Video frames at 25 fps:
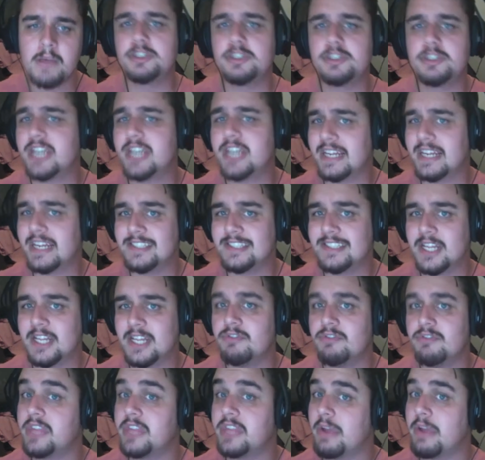but Jaden
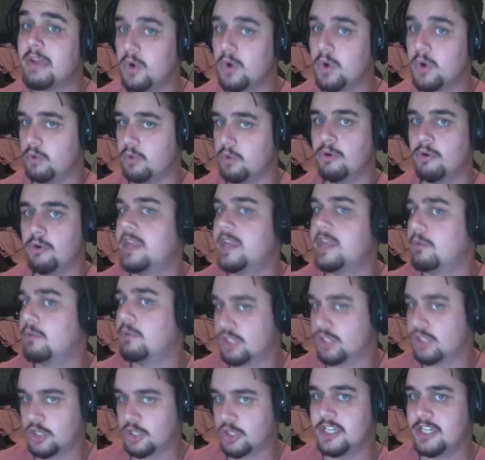Sullivan they will, or they
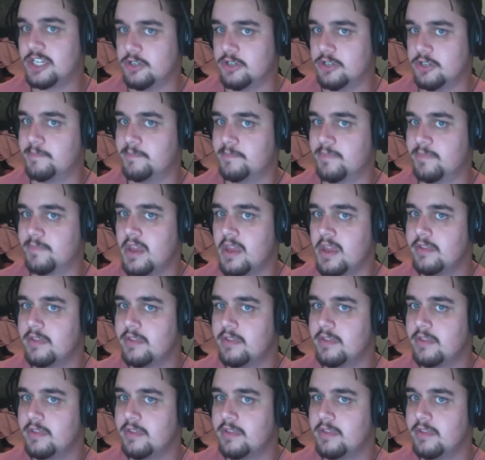will try to.